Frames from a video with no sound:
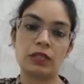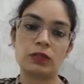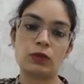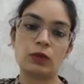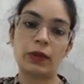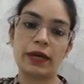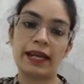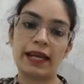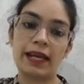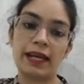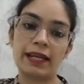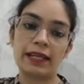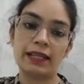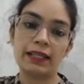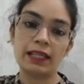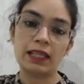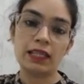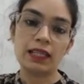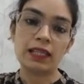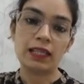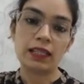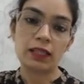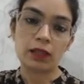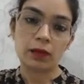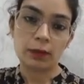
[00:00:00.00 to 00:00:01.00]
So
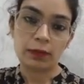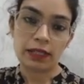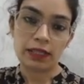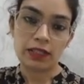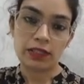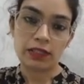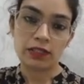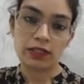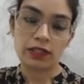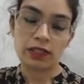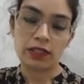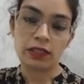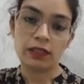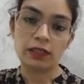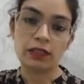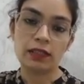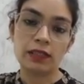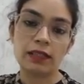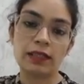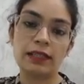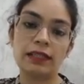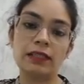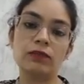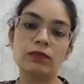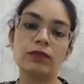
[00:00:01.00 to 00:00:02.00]
any
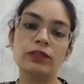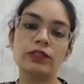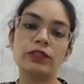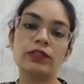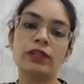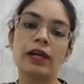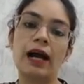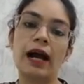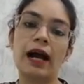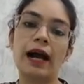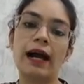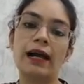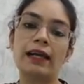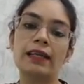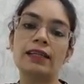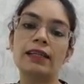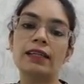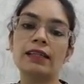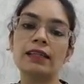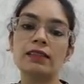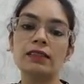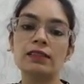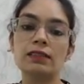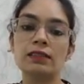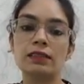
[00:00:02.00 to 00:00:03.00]
equation in which
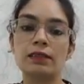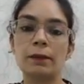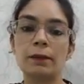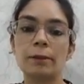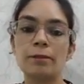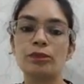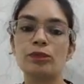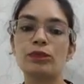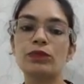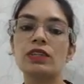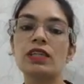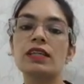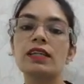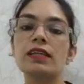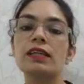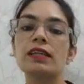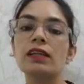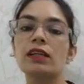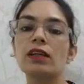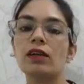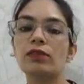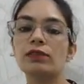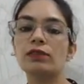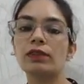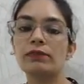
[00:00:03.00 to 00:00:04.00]
highest
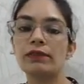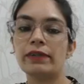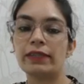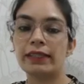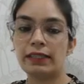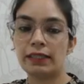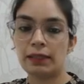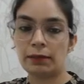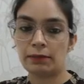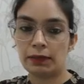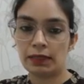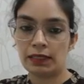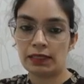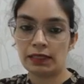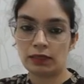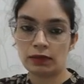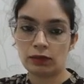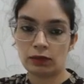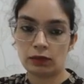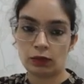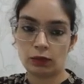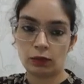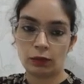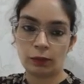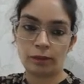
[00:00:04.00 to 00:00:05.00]
degree of the variable
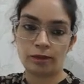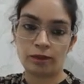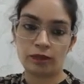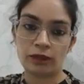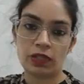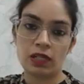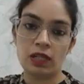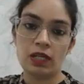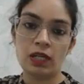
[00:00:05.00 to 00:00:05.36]
is 2.